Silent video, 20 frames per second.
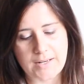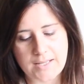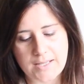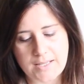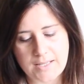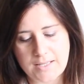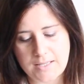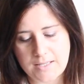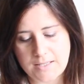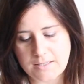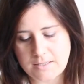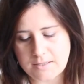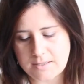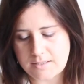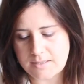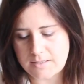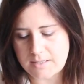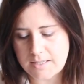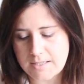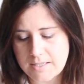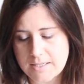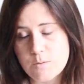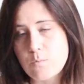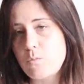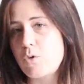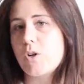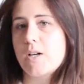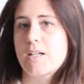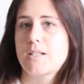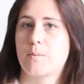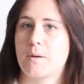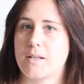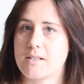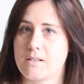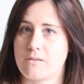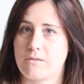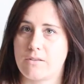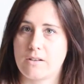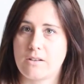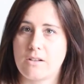It is more
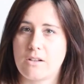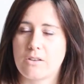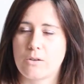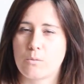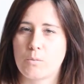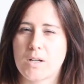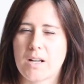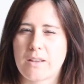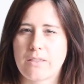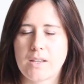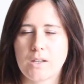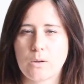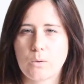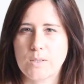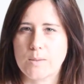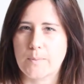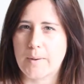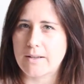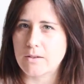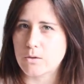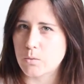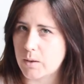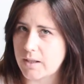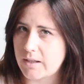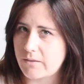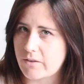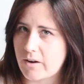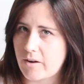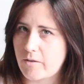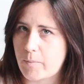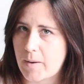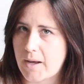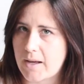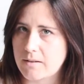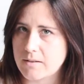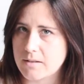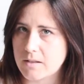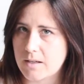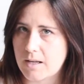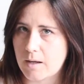expensive than the other one. I think it was about
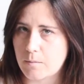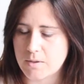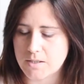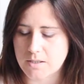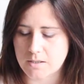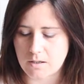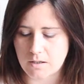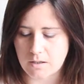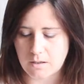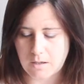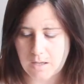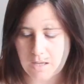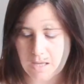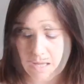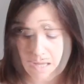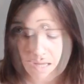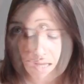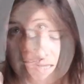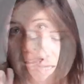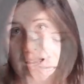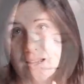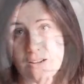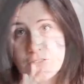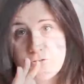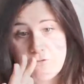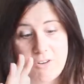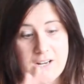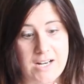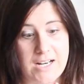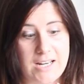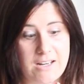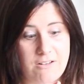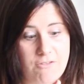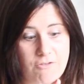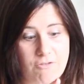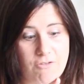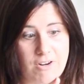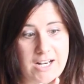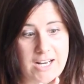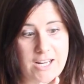£25 on Amazon. So yeah, really,
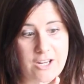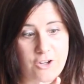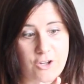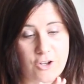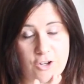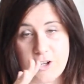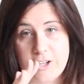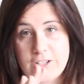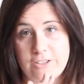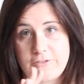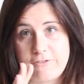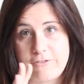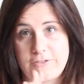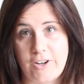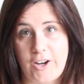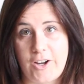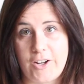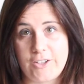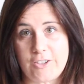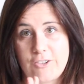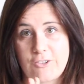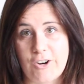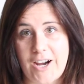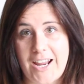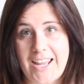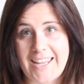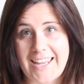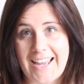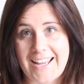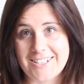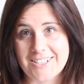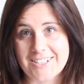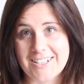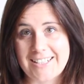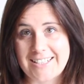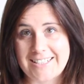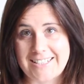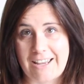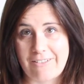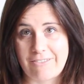really good, fun, great
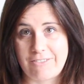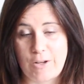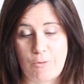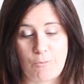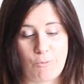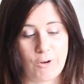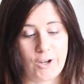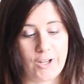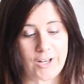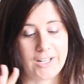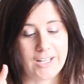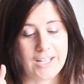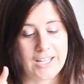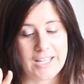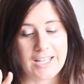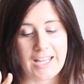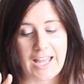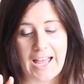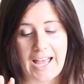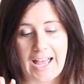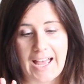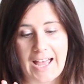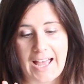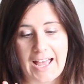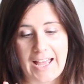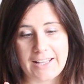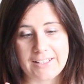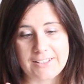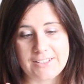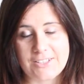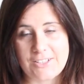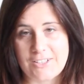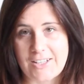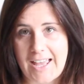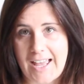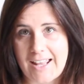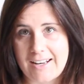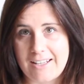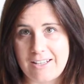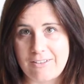gadget, and definitely one to
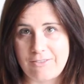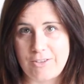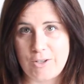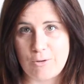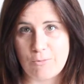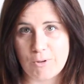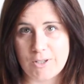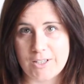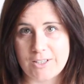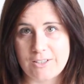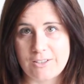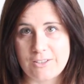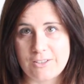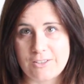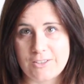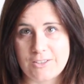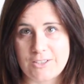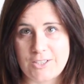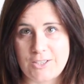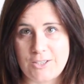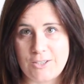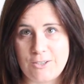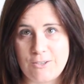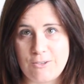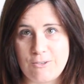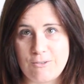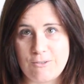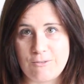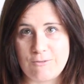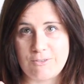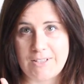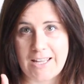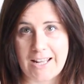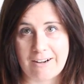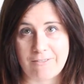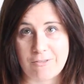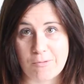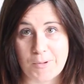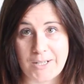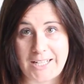get if you want to
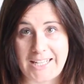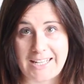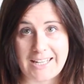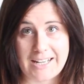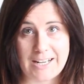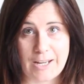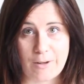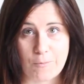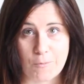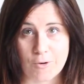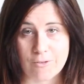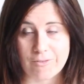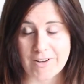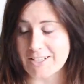get everybody eating more